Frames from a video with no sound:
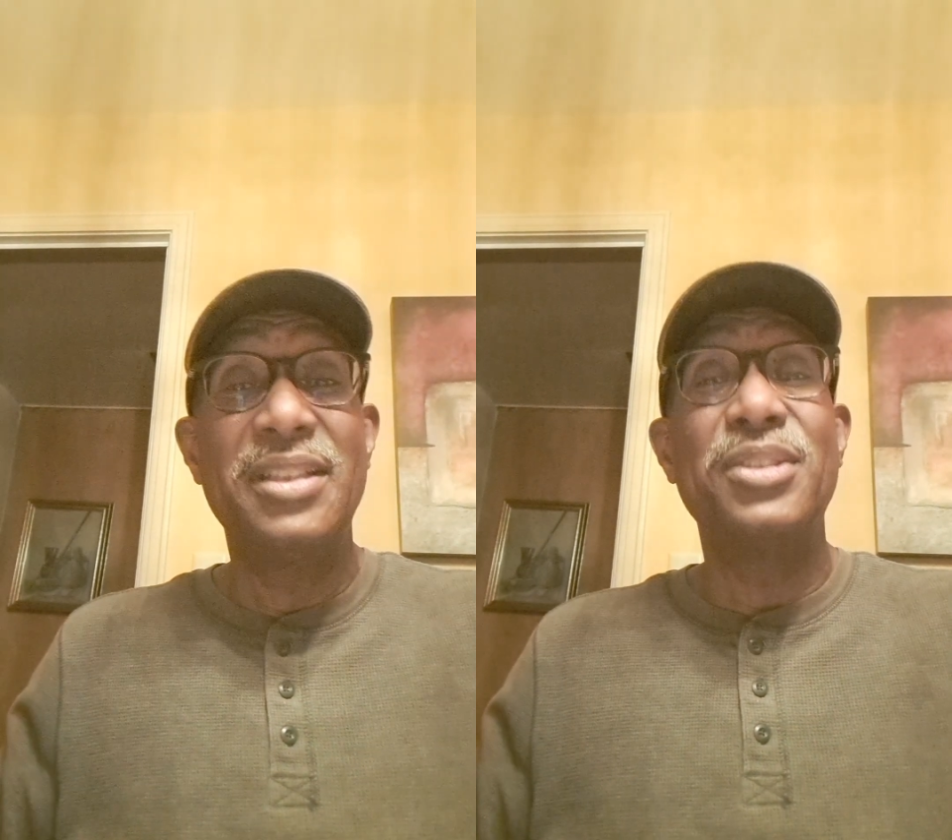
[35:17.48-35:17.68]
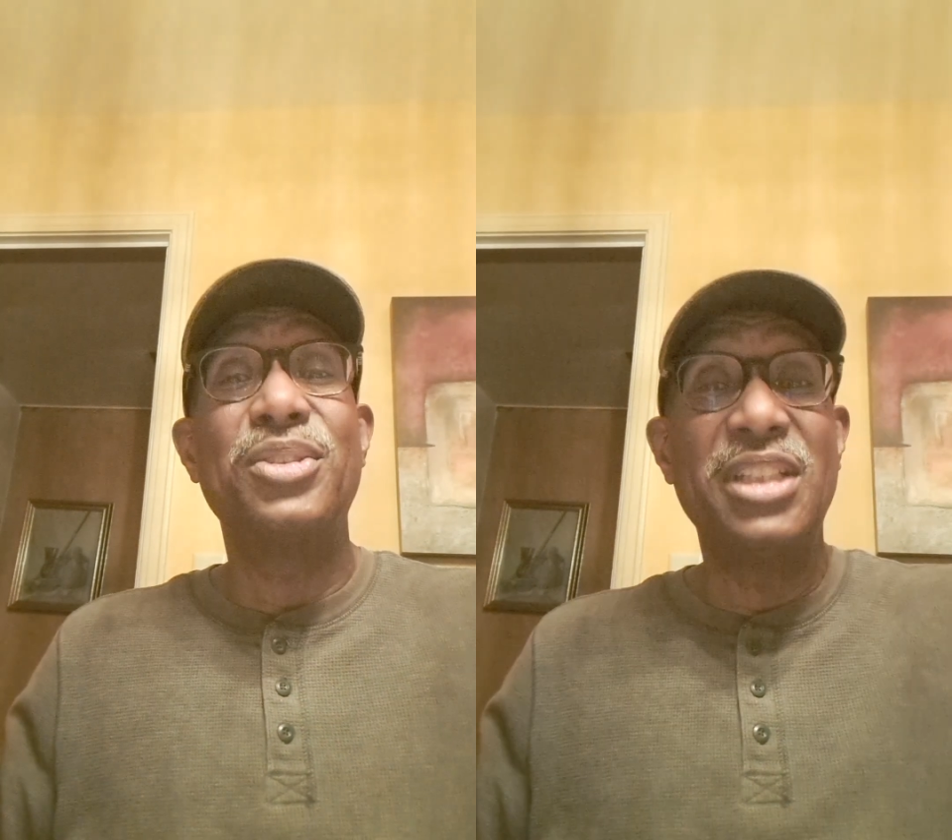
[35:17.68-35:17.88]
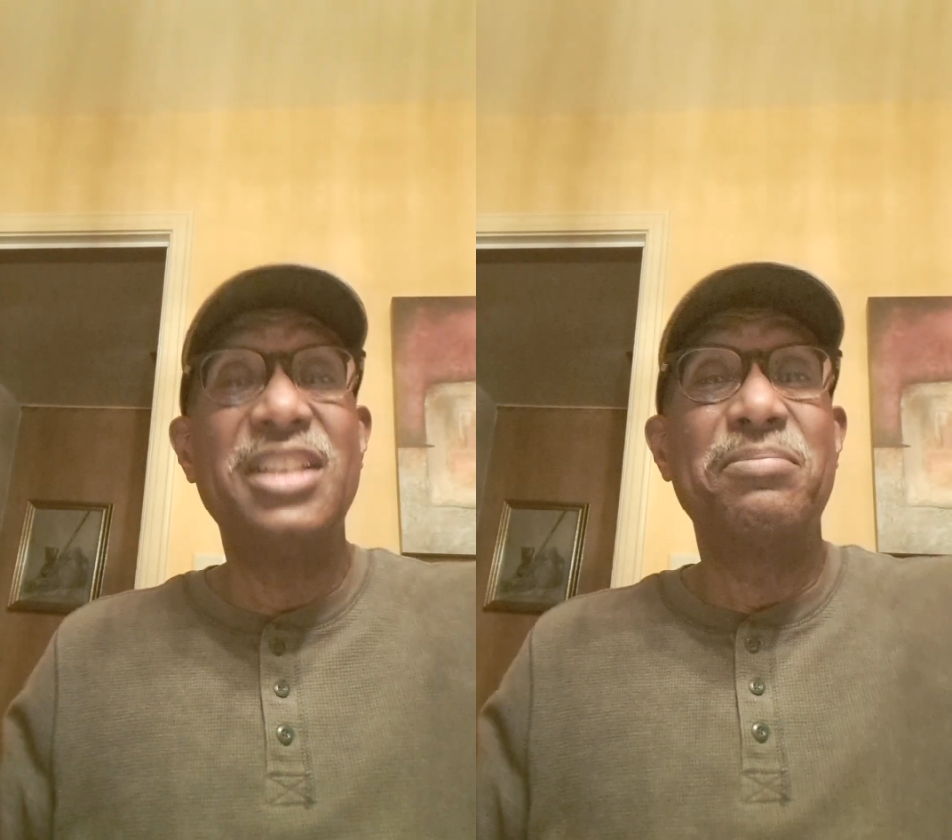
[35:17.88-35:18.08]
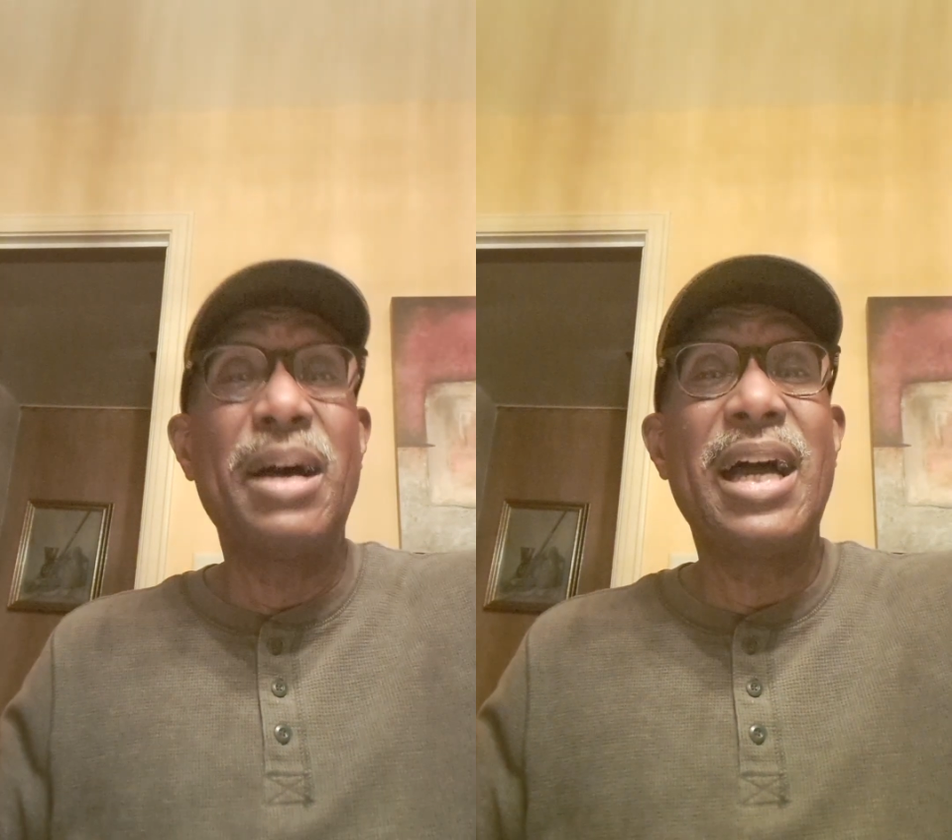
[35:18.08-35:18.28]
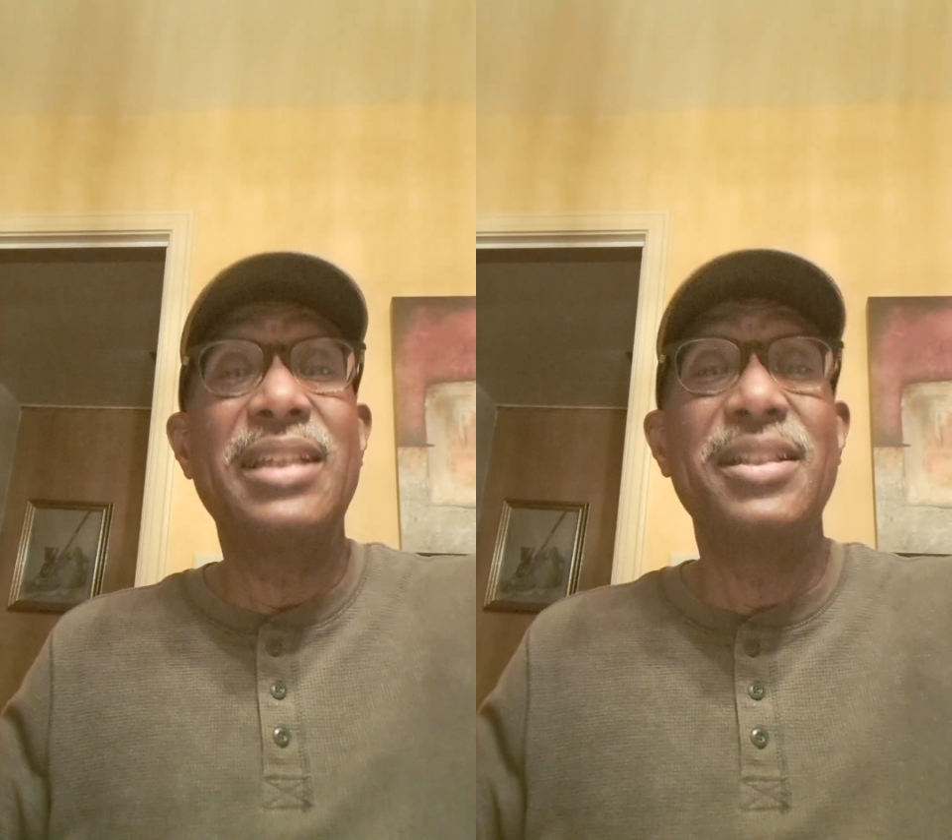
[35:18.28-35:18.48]
She's
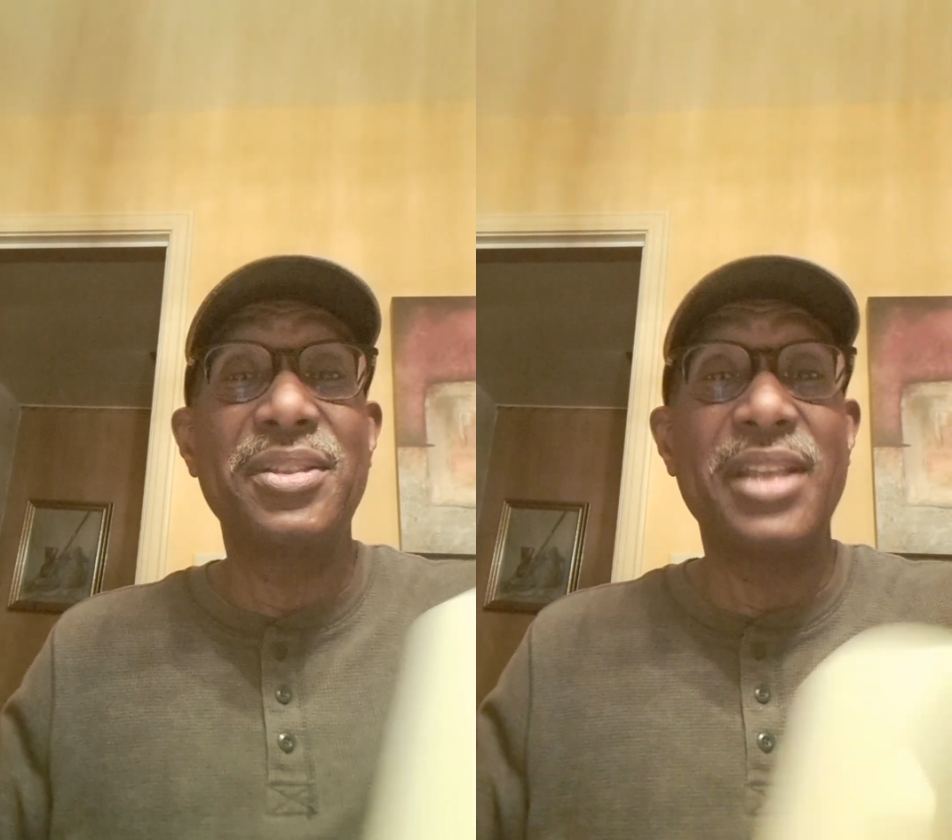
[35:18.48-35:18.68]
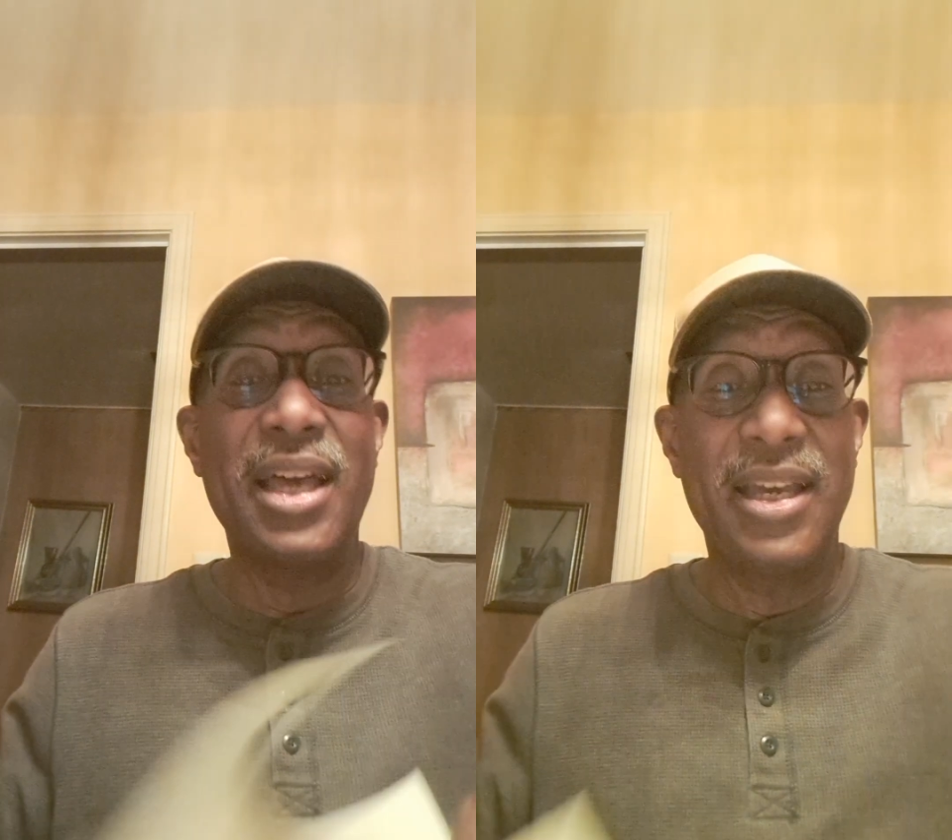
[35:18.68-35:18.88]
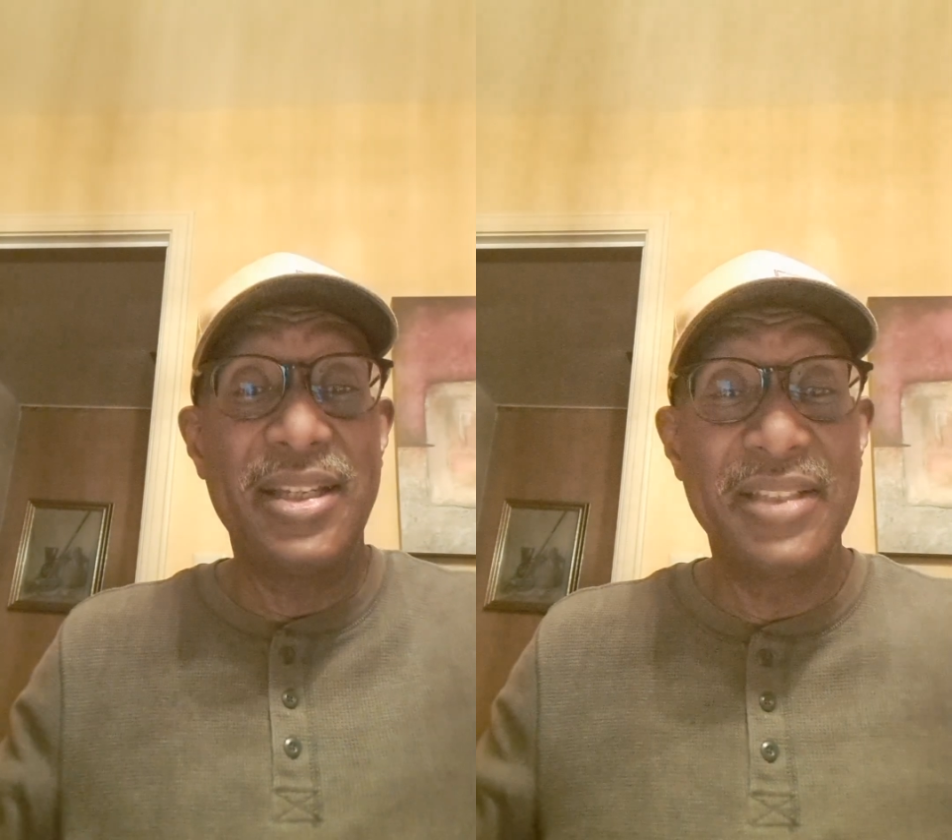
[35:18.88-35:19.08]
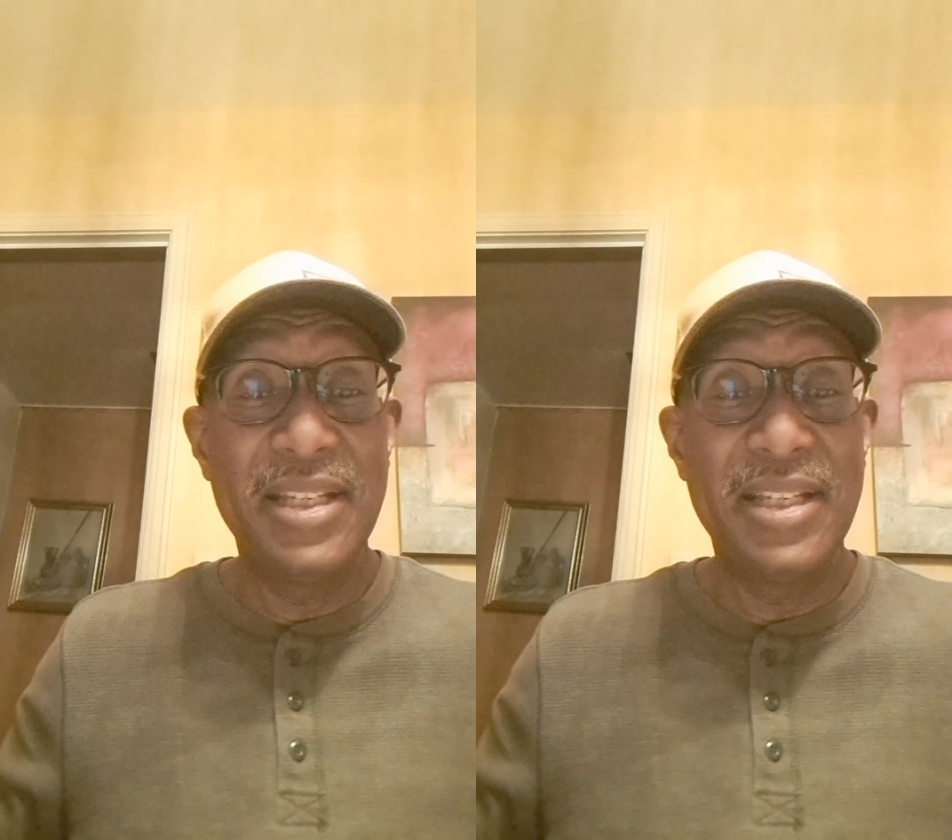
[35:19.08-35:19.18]
by his side.